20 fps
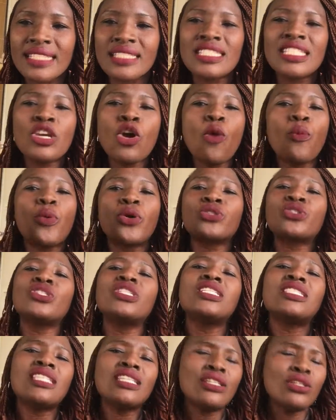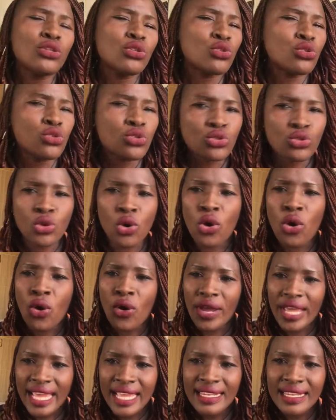The opportunity is so
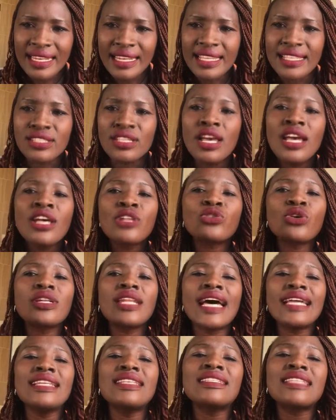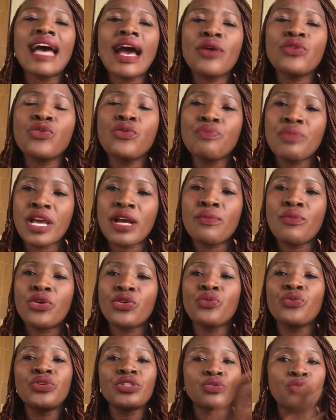endless. So that is how you make money
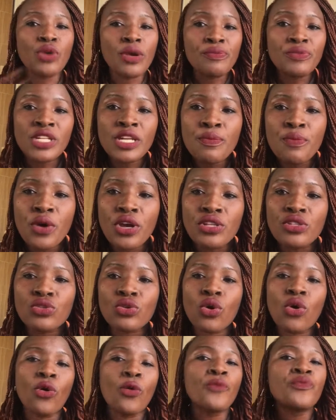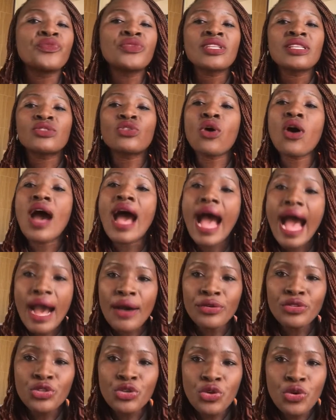with Web 3.0. So how
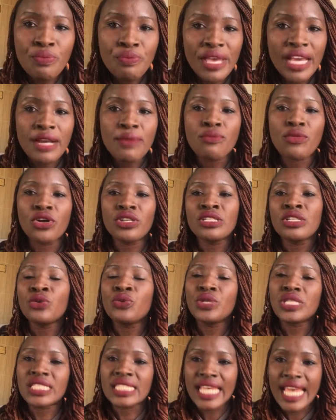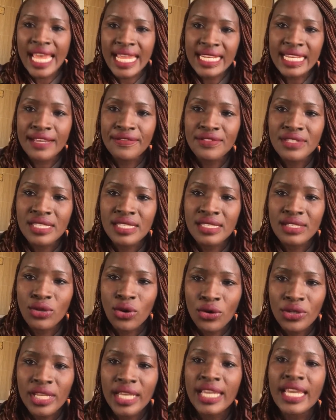do you make money with NFT?
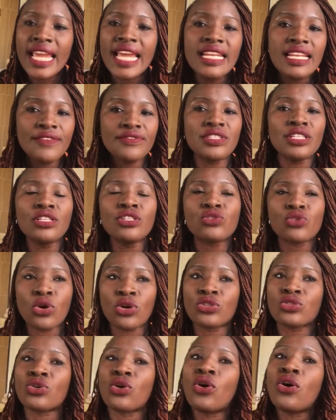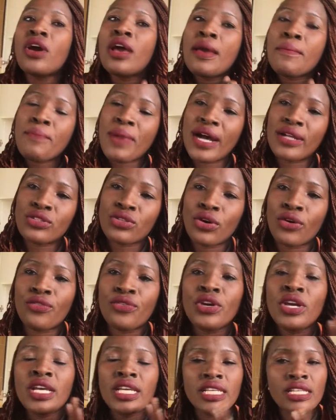Okay, NFT is also
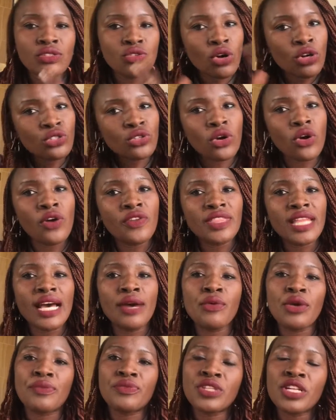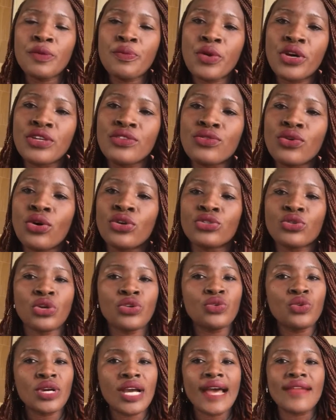under Web 3.0. So you
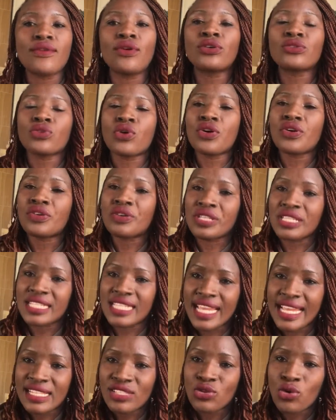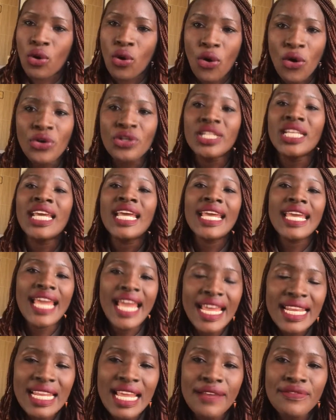can also create your own
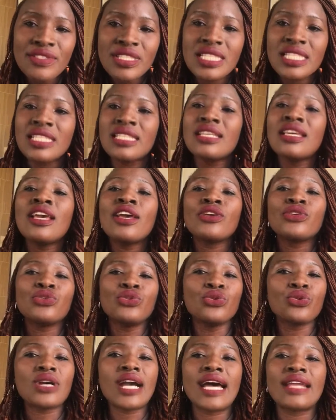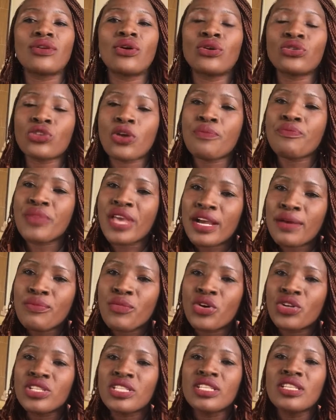NFT. You can also make
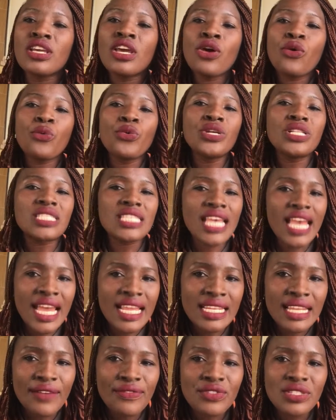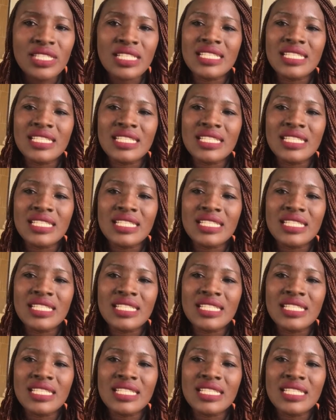money with NFT.